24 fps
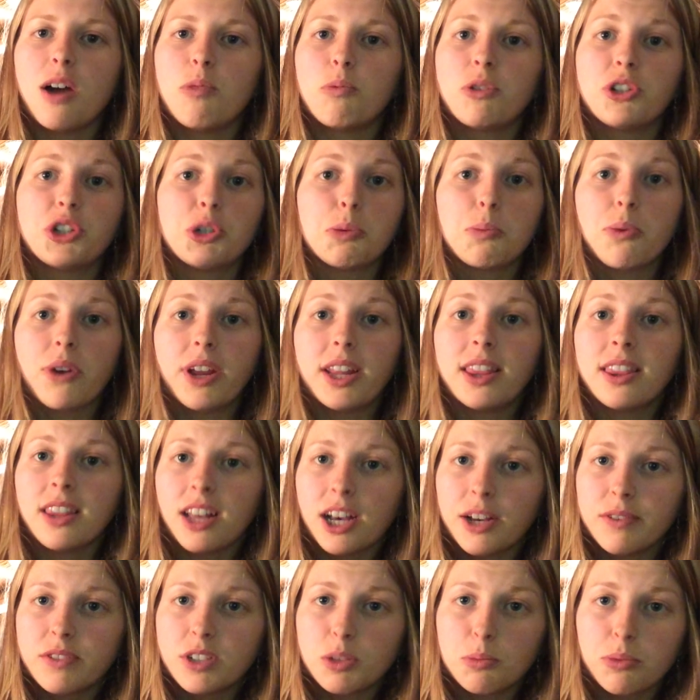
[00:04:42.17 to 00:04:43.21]
which your brain
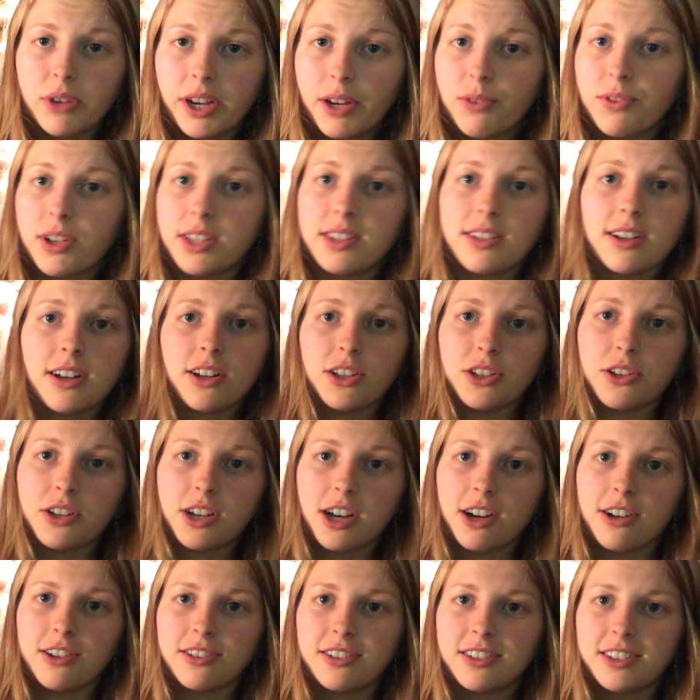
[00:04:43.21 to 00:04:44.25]
loves. Your brain runs on
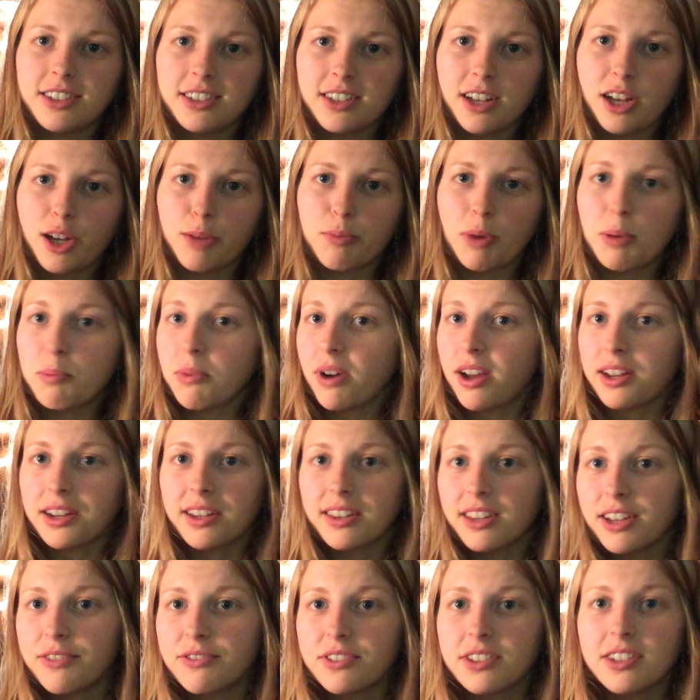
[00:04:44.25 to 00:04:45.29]
glucose. My
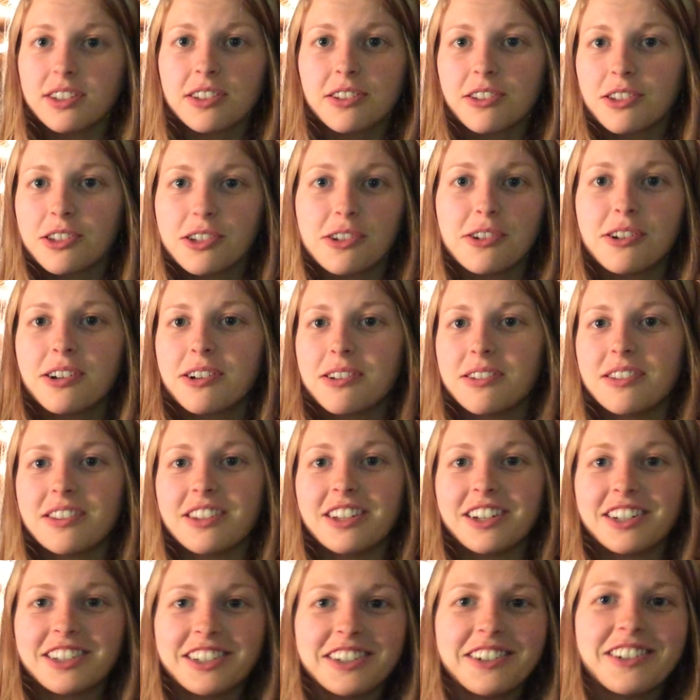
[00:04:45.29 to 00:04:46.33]
body loved
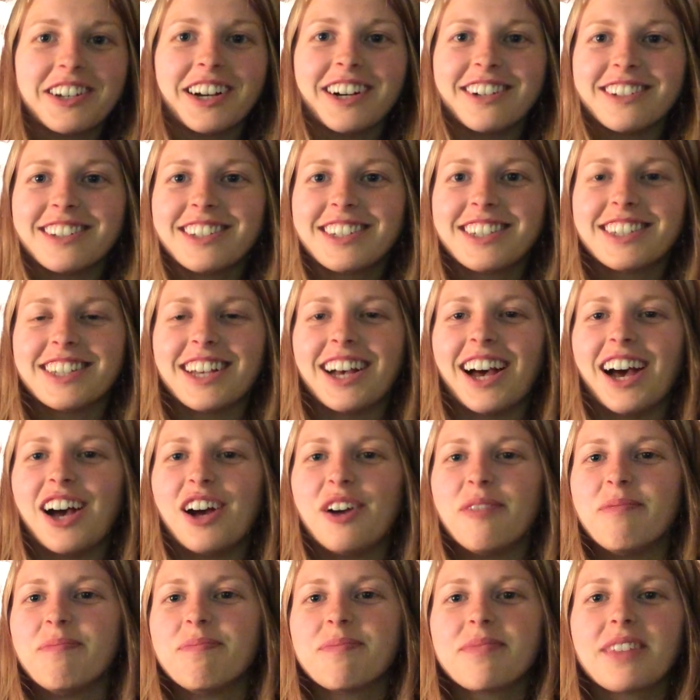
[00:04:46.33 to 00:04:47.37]
the glucose.
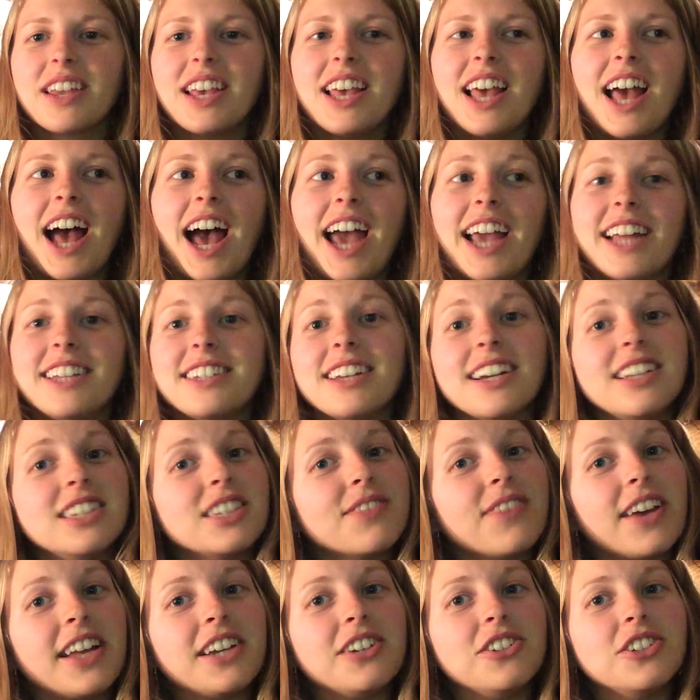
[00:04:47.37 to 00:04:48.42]
I had tons
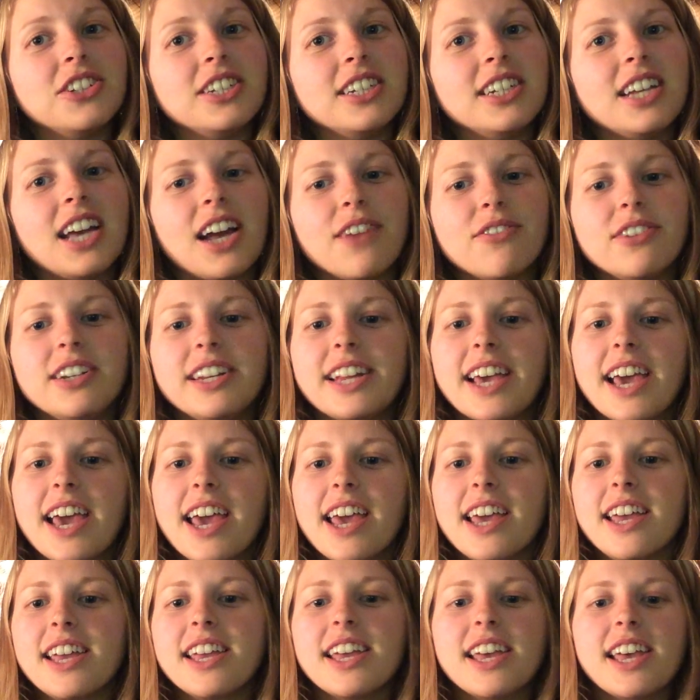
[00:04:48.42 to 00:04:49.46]
of energy every
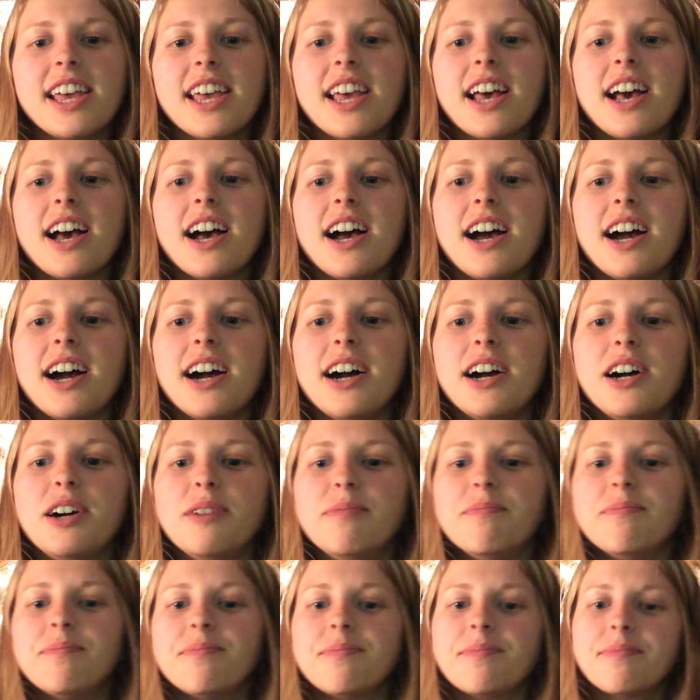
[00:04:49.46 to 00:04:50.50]
day.
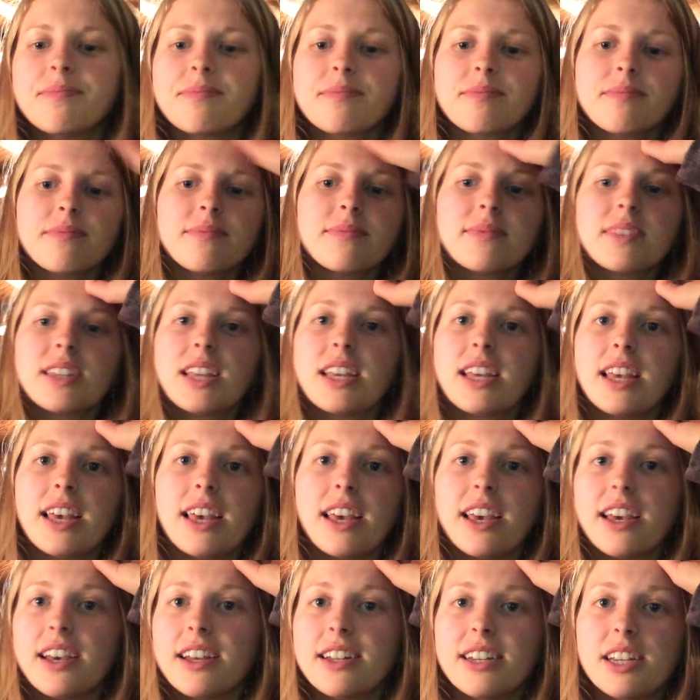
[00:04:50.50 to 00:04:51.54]

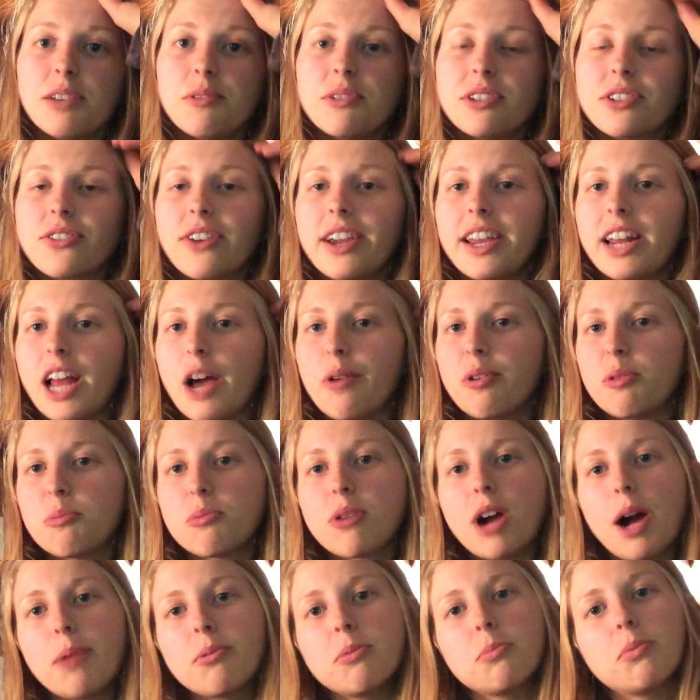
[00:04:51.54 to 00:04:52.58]
And it was great. I would
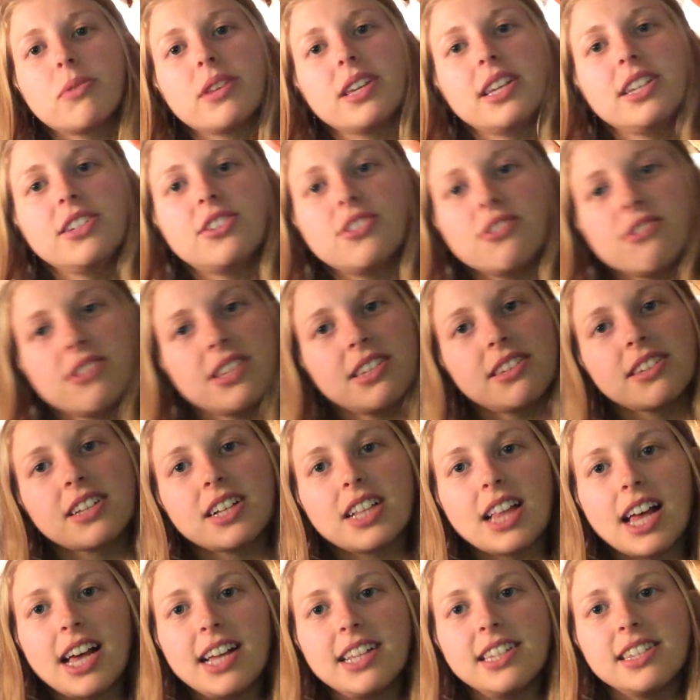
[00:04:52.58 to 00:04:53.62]
probably do this
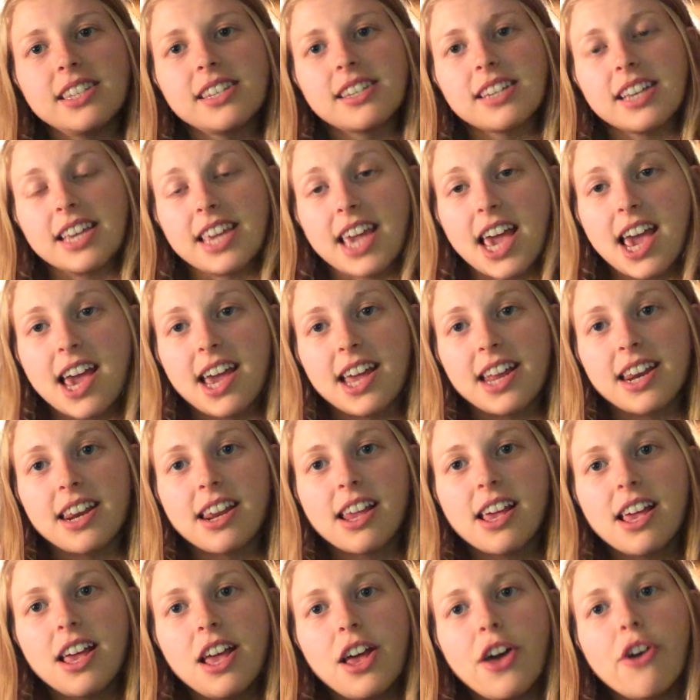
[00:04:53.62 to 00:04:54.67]
cleanse
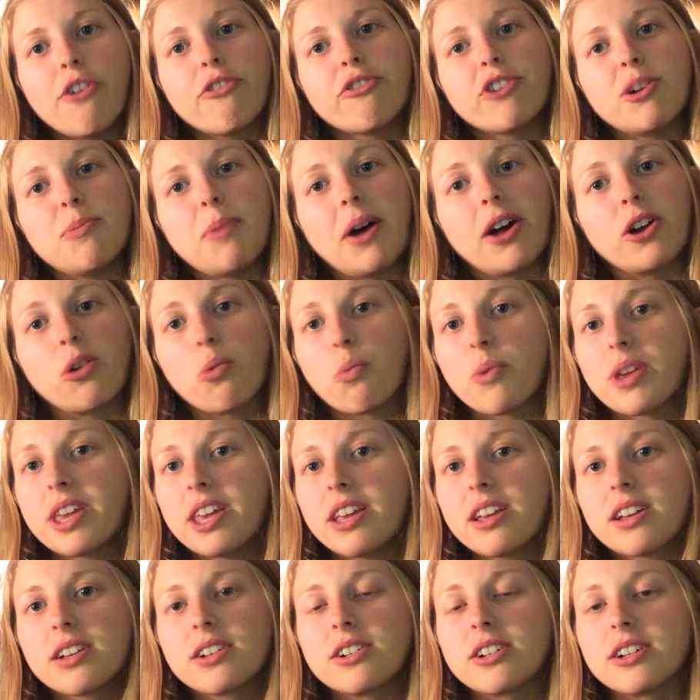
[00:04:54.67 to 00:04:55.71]
again for about a
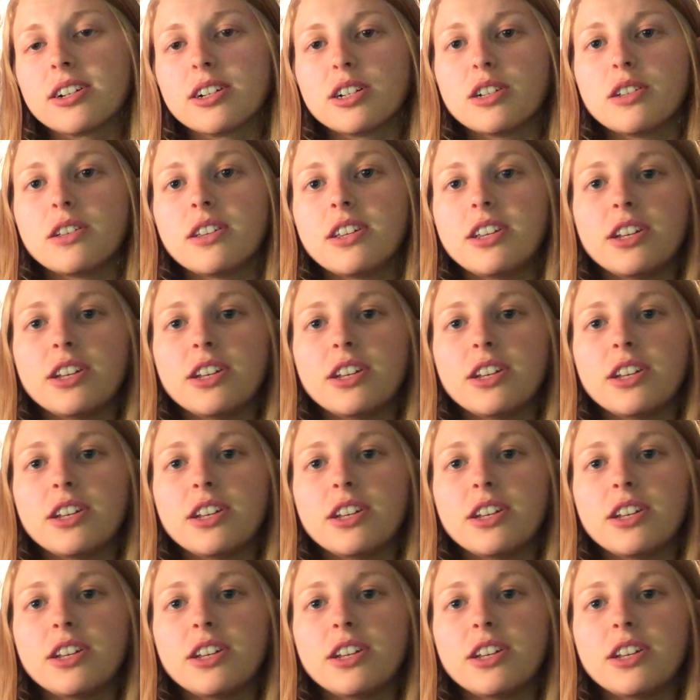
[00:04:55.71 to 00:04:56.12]
week, or